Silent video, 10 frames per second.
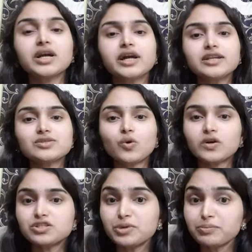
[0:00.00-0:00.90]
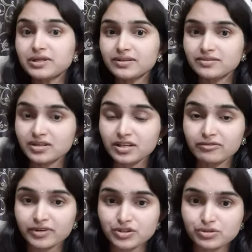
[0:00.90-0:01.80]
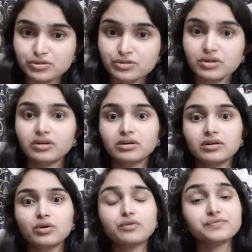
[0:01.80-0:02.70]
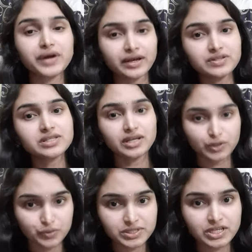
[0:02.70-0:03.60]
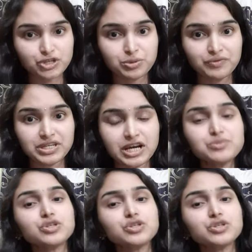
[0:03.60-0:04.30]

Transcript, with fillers: It is caused by persistent infections uh, of high risk and low risk HPV types.